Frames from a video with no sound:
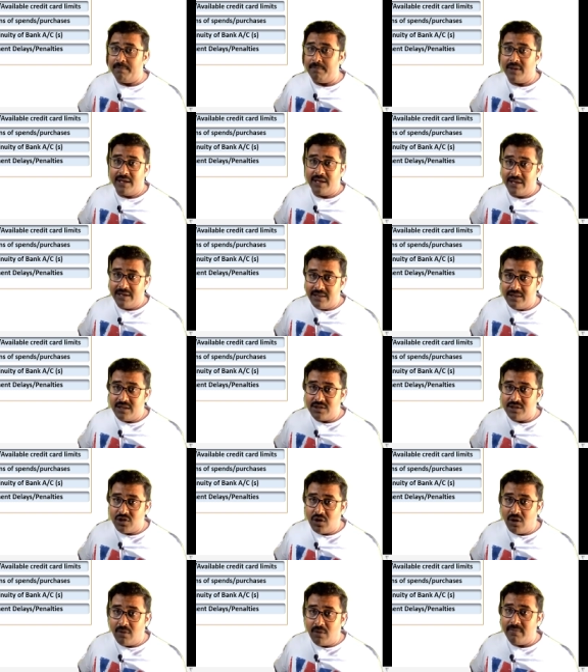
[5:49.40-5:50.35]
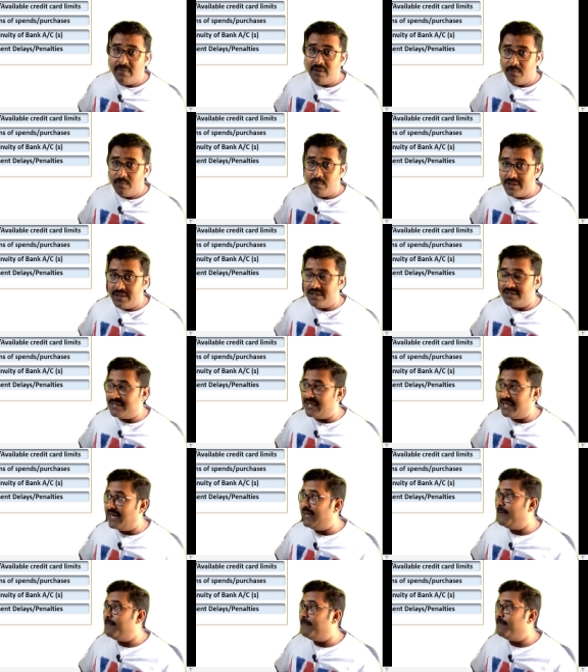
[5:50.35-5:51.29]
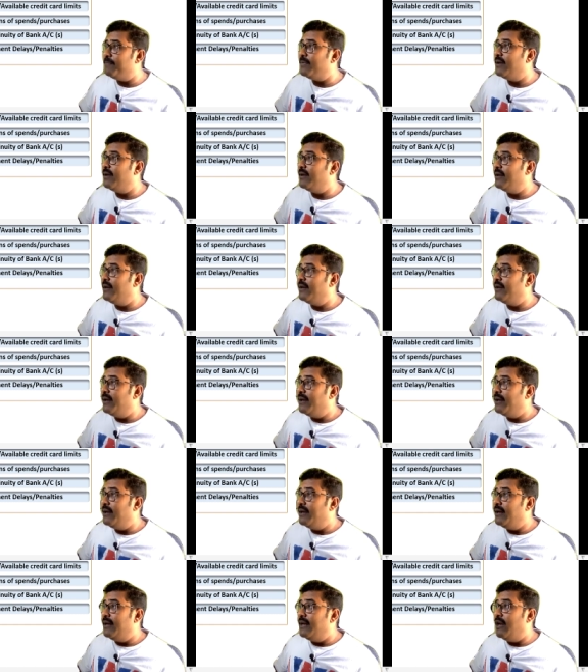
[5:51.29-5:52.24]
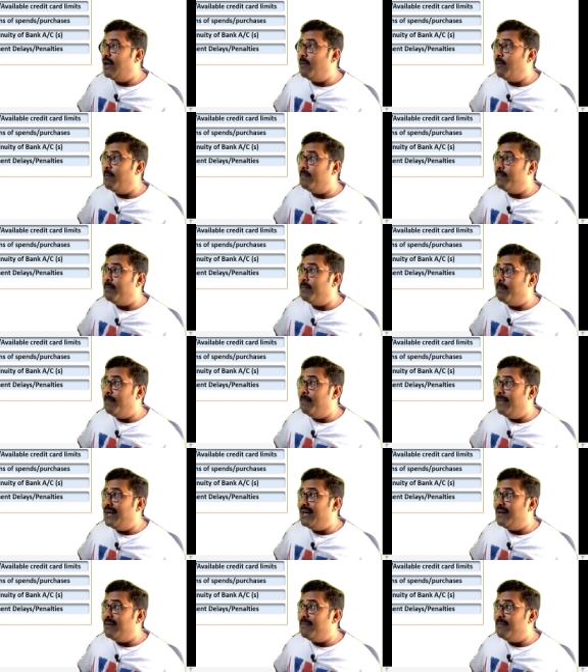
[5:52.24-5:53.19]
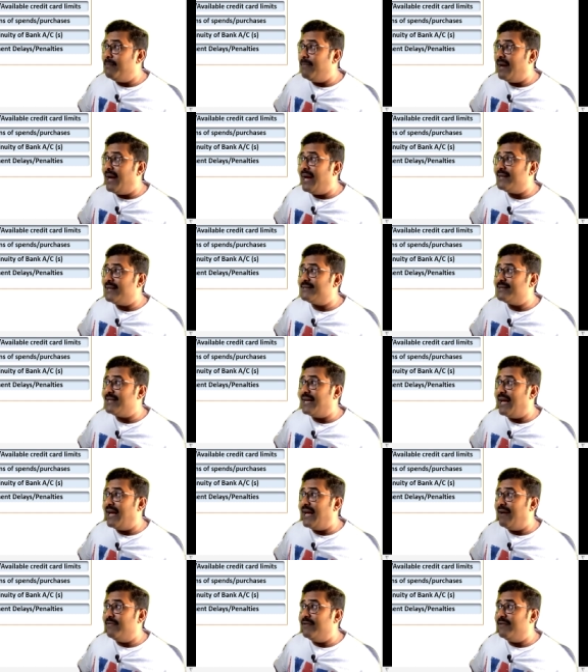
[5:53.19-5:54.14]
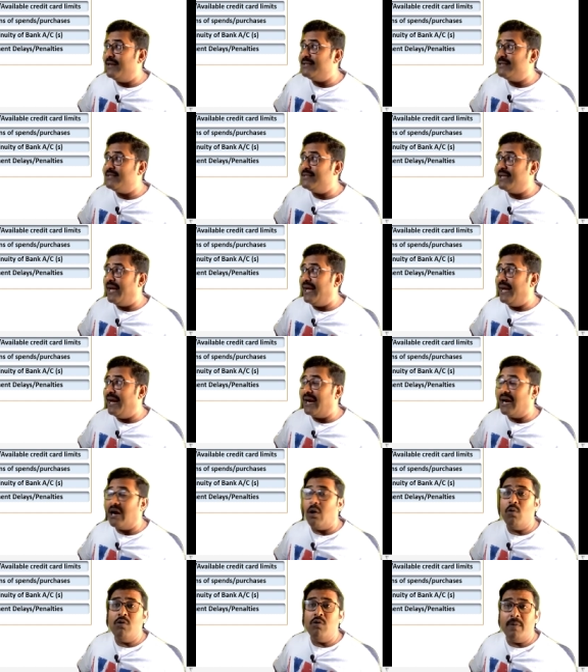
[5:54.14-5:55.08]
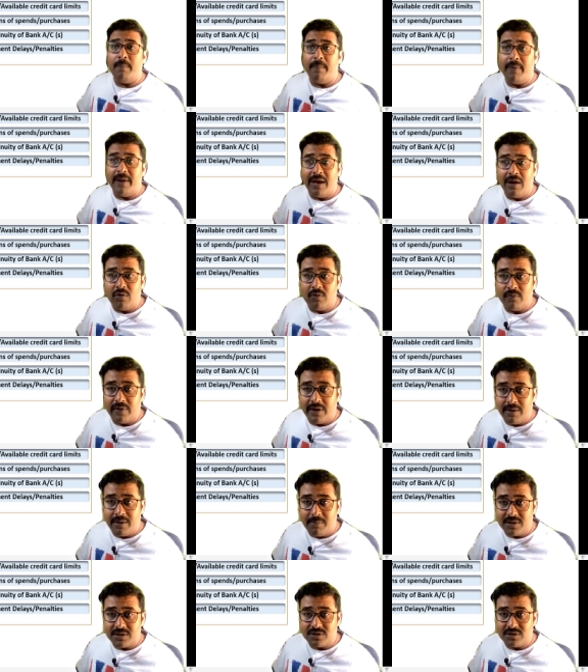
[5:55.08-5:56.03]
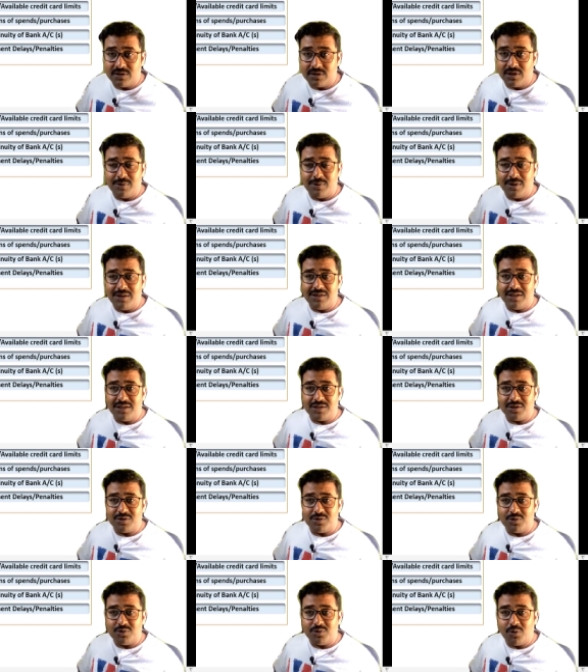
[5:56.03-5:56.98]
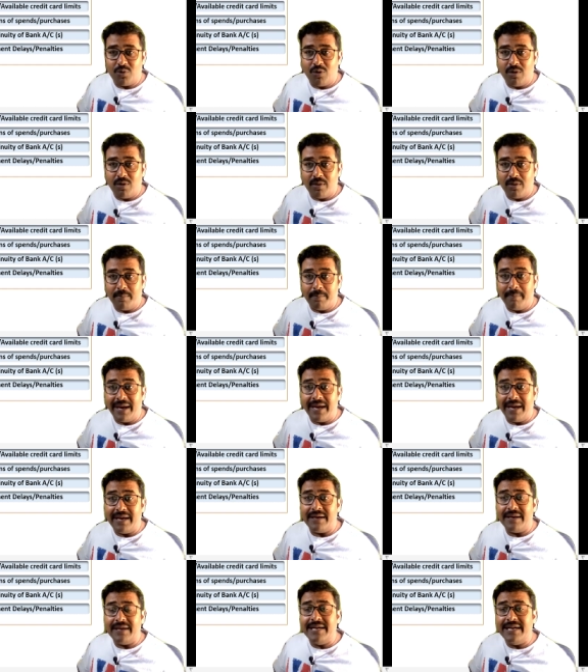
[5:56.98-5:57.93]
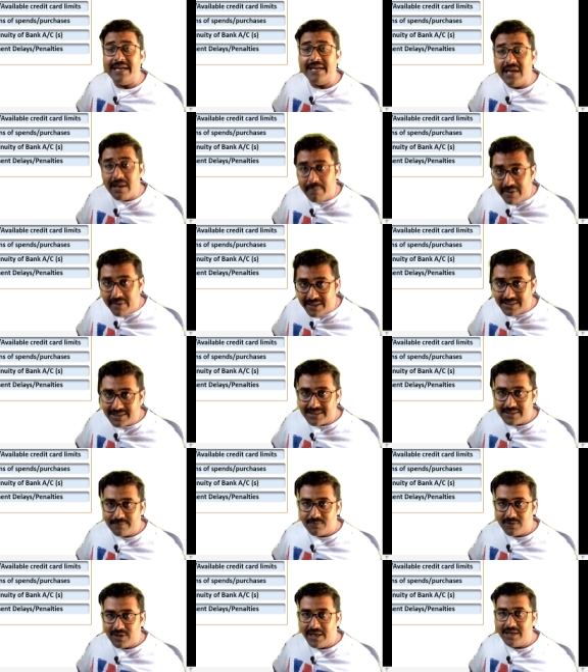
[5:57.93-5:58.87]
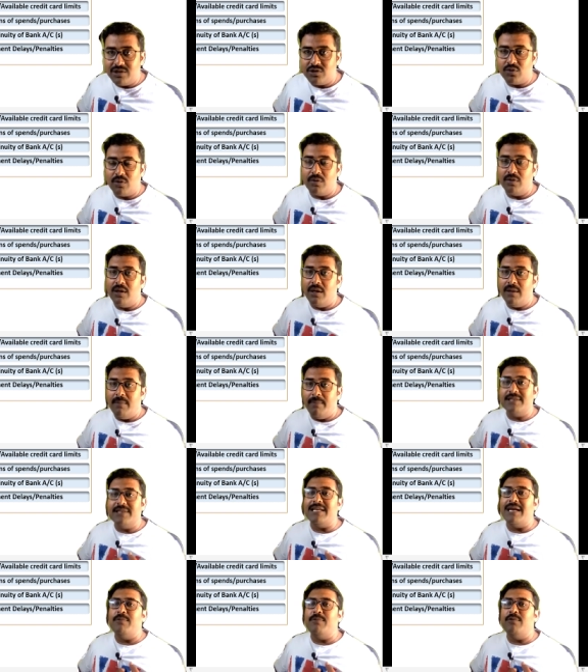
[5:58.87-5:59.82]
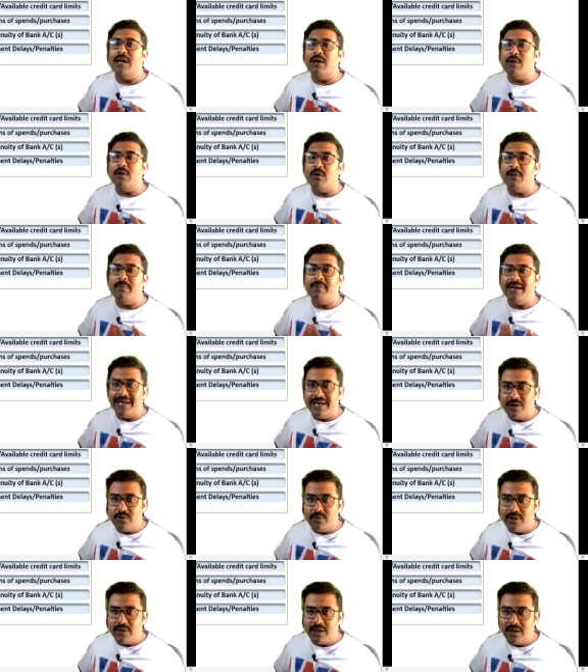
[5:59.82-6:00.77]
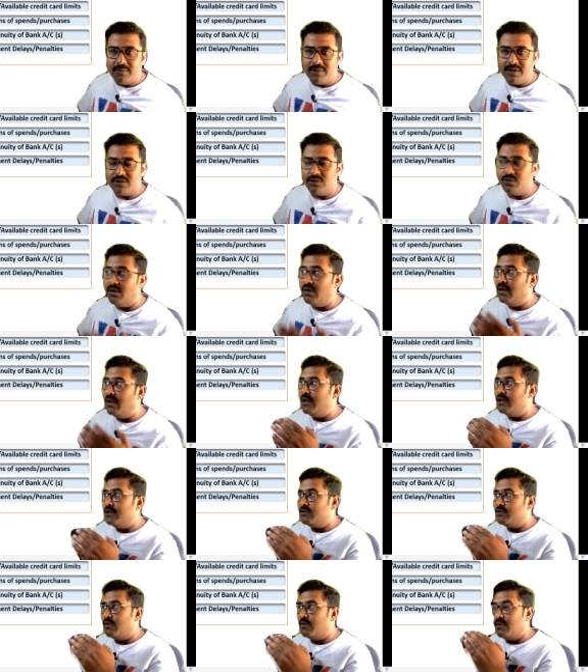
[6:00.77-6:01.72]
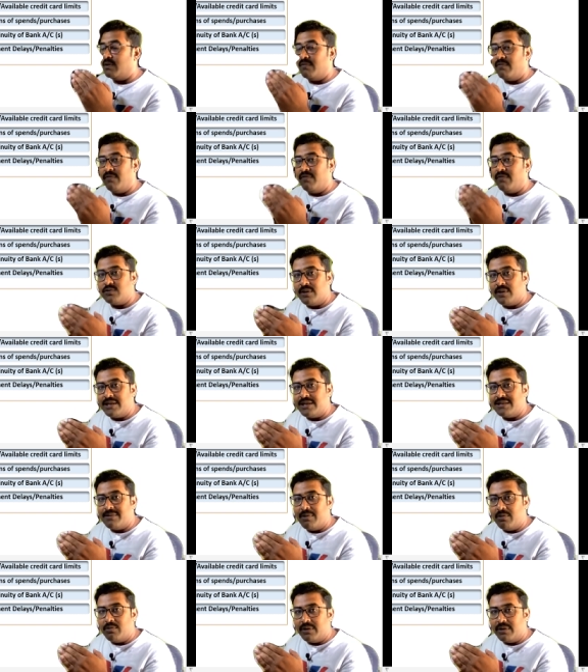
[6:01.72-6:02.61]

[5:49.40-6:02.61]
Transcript: in the job with the salary. Now min, max, average account payout for n months. So this will just to show my debits, right? So because I have to calculate my debt to income ratio. So the first one is about